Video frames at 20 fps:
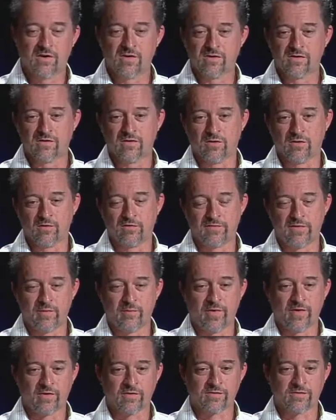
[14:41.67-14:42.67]
so
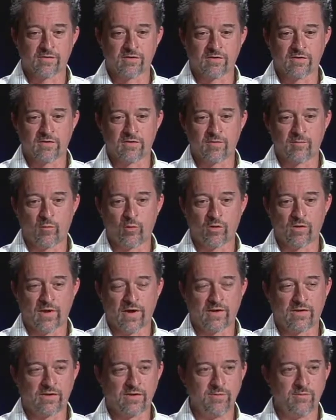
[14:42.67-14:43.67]
females are more
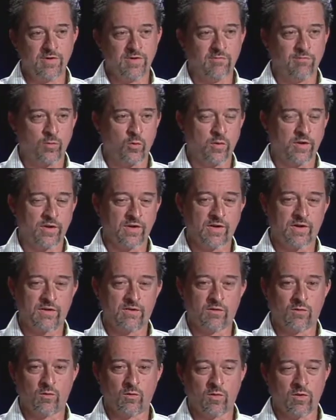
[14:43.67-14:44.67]
likely to be
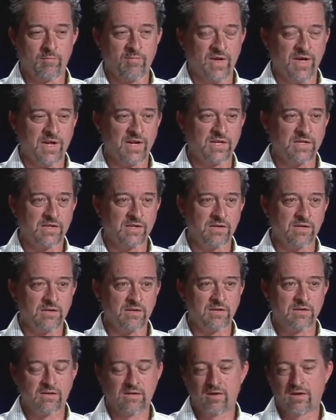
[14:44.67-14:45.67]
aborted or
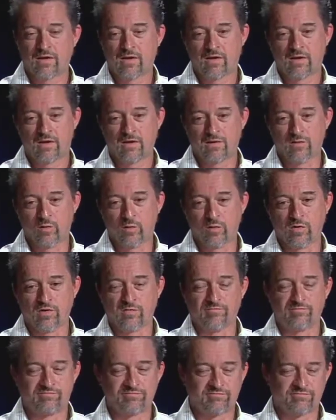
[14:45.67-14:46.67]
abandoned
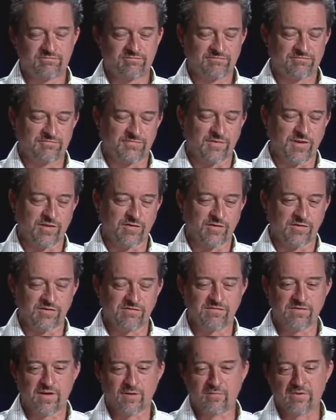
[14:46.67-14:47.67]
or other
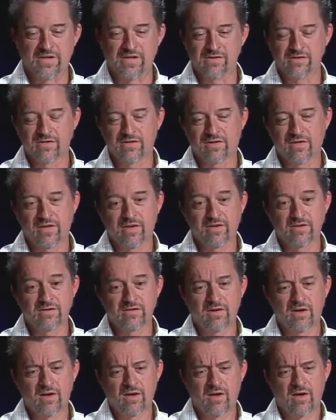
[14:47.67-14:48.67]
unpleasant
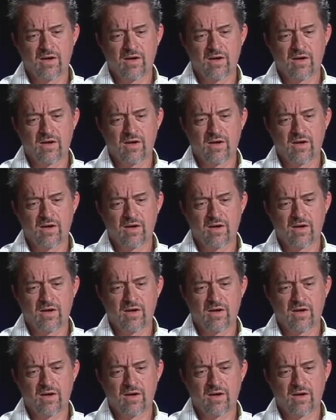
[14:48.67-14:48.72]
things.